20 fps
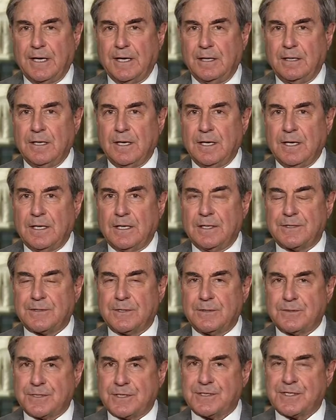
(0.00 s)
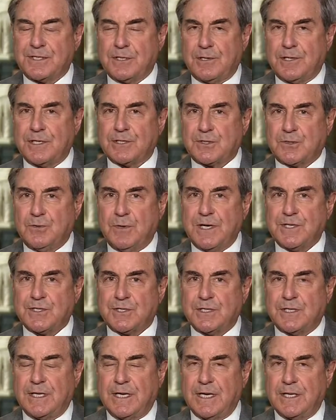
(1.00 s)
And there's a serious
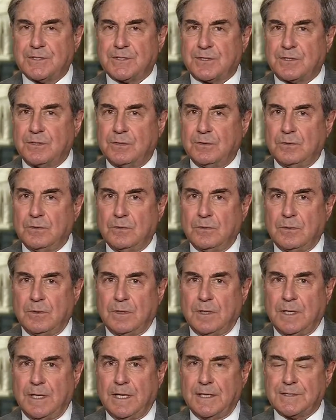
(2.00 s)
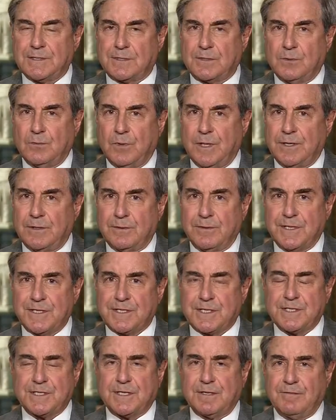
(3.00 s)
question as to, as to whether
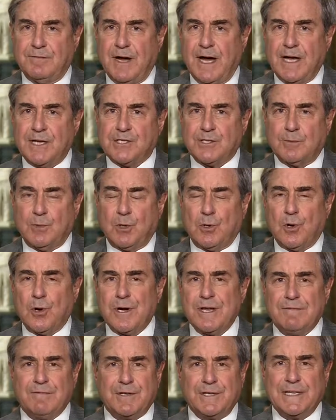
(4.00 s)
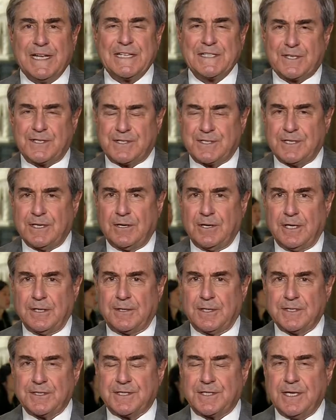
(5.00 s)
this is advisable or even necessary
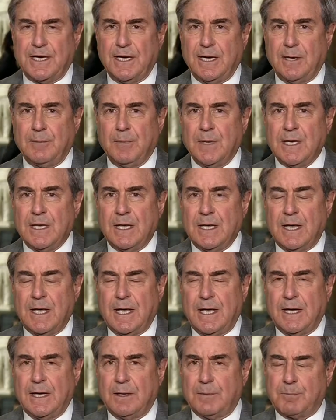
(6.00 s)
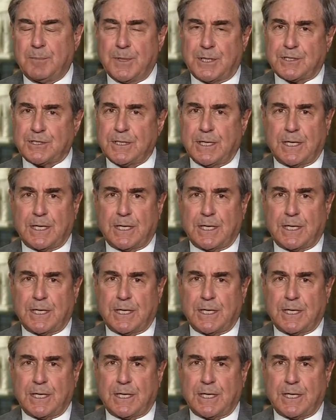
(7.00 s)
at this time, uh,